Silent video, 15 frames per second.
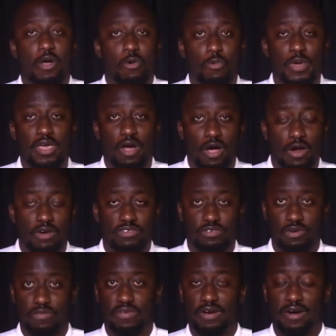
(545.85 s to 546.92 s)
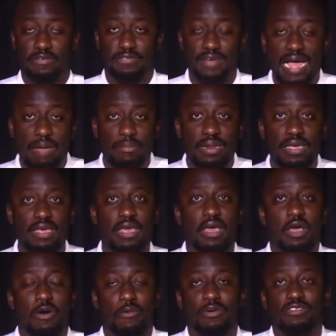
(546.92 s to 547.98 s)
We are serving our family.
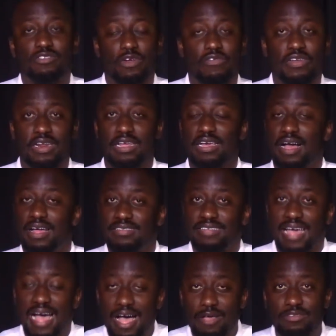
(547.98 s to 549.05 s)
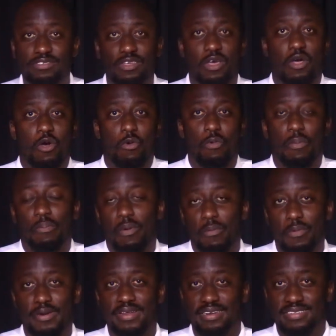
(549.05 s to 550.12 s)
We're serving in God's house. We're
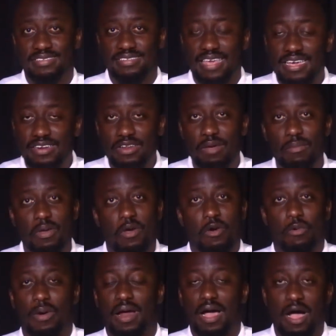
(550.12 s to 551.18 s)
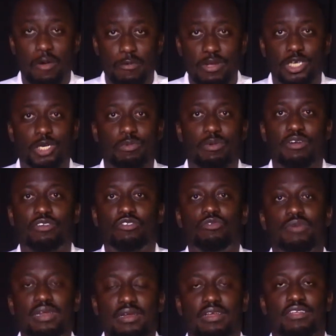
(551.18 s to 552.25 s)
promoting his kingdom. We're outreaching. We're
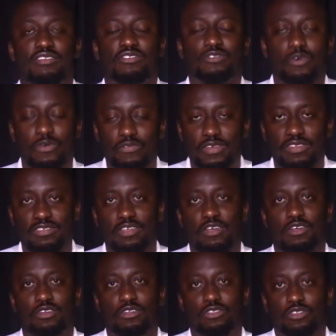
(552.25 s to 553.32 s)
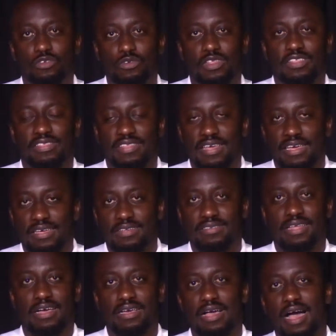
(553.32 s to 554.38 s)
doing service to the things
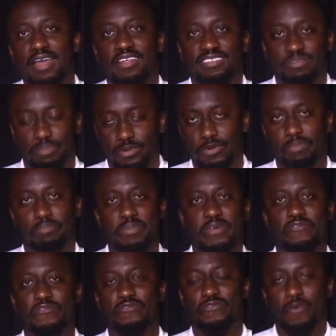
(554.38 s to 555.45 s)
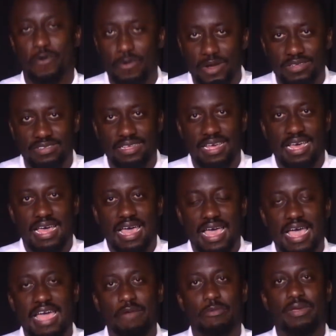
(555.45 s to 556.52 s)
that God has put before us,
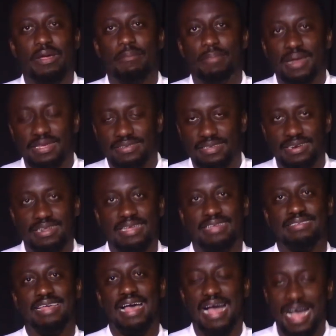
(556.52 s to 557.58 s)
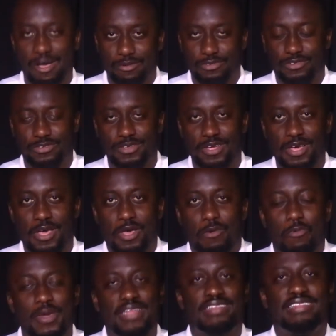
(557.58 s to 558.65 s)
and we are blessing his house.
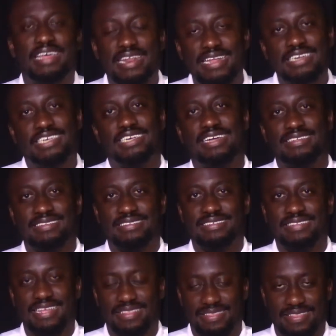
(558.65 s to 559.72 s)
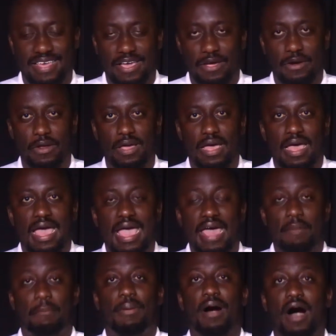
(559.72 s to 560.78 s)
We didn't just sit there
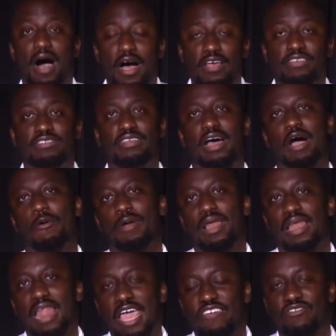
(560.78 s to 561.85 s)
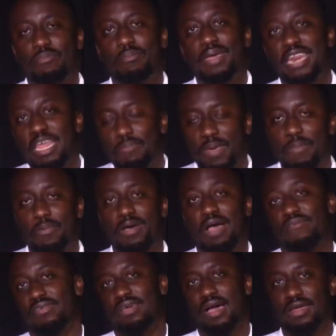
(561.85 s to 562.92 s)
and pause our life. Many people
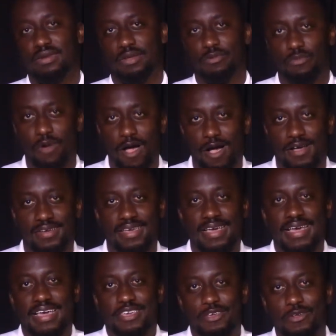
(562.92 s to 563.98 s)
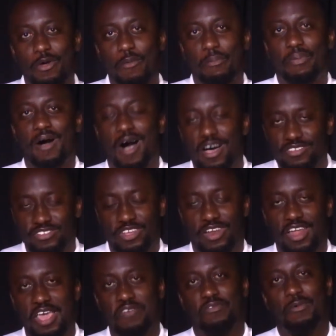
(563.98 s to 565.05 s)
have gotten it wrong. You don't pause your
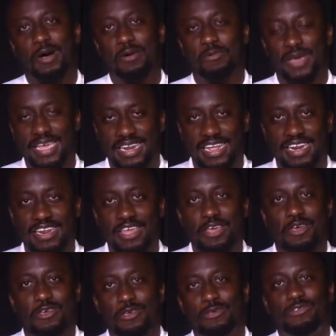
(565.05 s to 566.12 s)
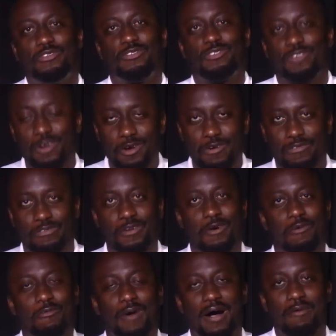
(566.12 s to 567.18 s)
life while waiting. You serve
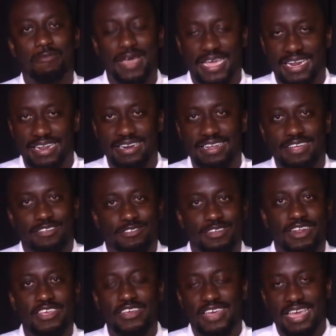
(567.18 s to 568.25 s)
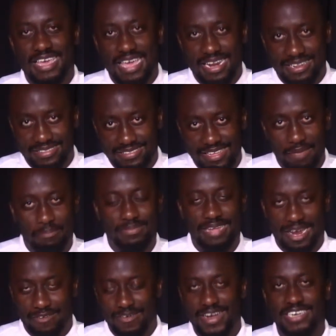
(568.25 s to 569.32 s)
while waiting so that you can get a tip,
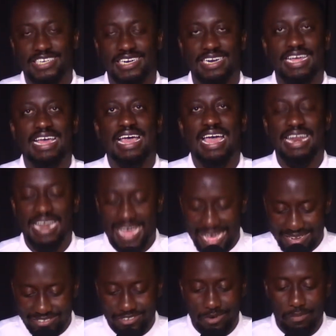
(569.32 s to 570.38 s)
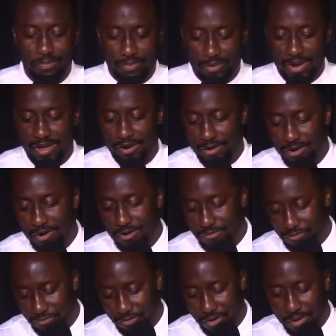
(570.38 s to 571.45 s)
direction, and answered prayer
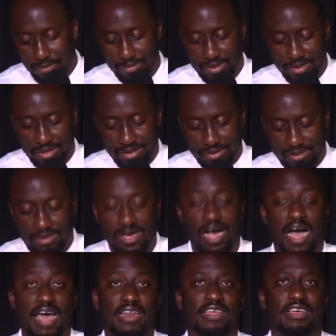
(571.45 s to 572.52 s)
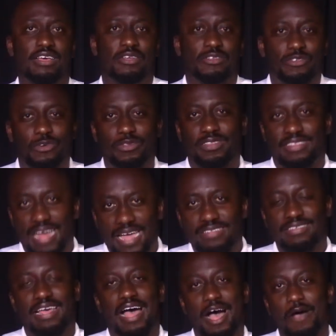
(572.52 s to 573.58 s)
from God. So
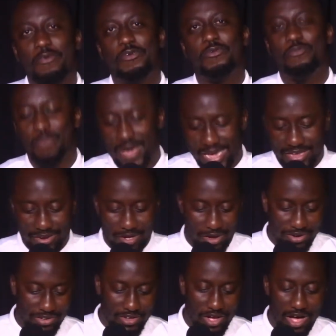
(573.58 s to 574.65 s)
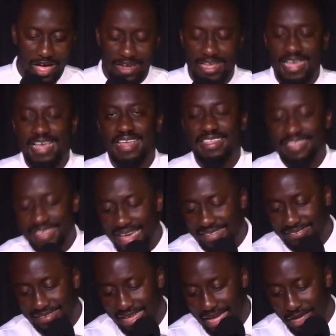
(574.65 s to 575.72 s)
that's how you wait on God.
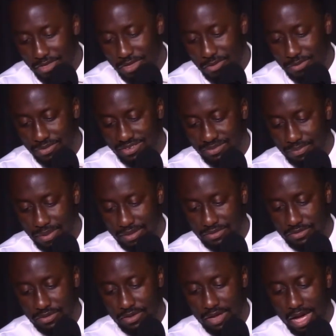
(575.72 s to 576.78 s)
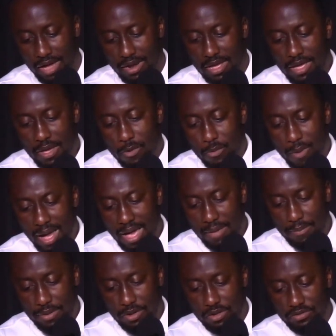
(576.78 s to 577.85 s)
That's how you respond to God. Why?
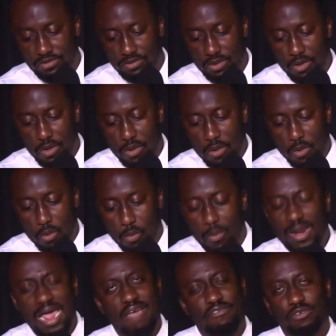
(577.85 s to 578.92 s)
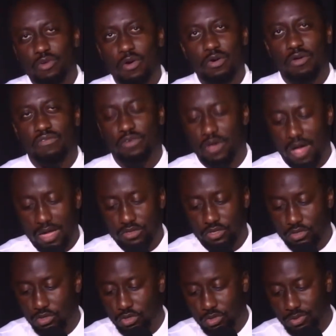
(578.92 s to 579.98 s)
Because what I have known of God
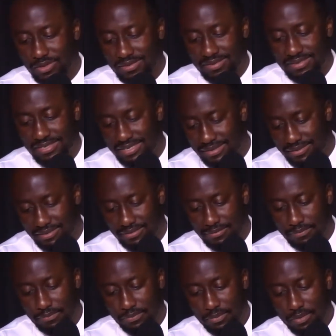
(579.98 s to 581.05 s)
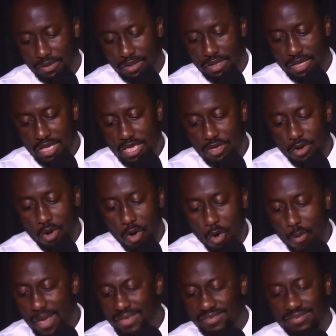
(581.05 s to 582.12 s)
to do is this. He
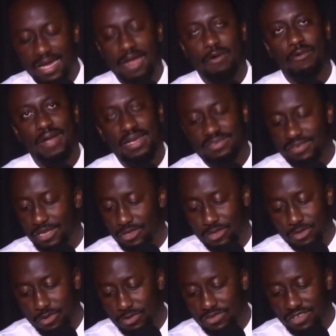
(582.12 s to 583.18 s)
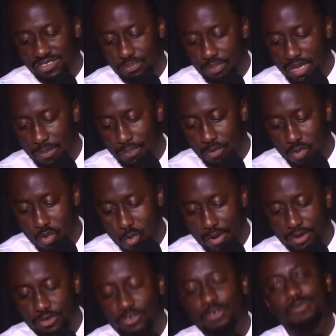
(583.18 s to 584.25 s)
always directs and uses people who
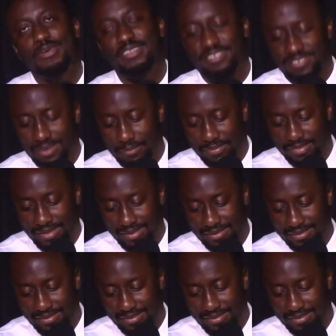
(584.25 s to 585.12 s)
are doing something.